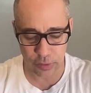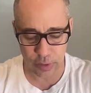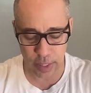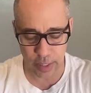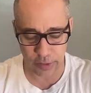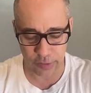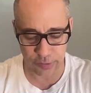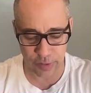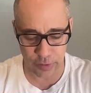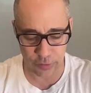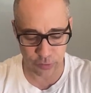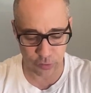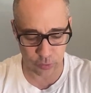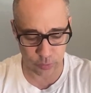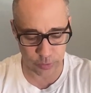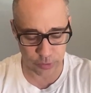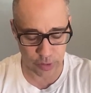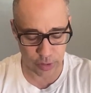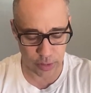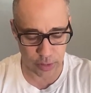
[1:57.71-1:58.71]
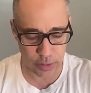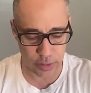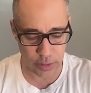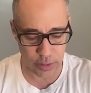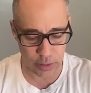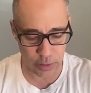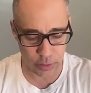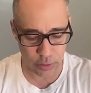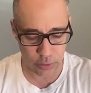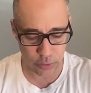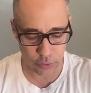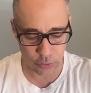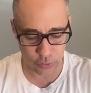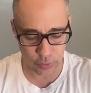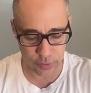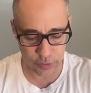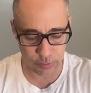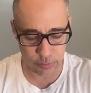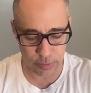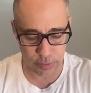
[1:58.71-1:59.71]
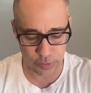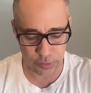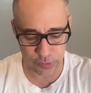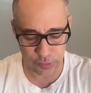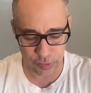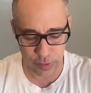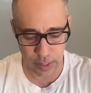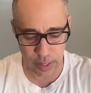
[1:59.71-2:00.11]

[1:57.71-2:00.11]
extensor rigidity, trismus,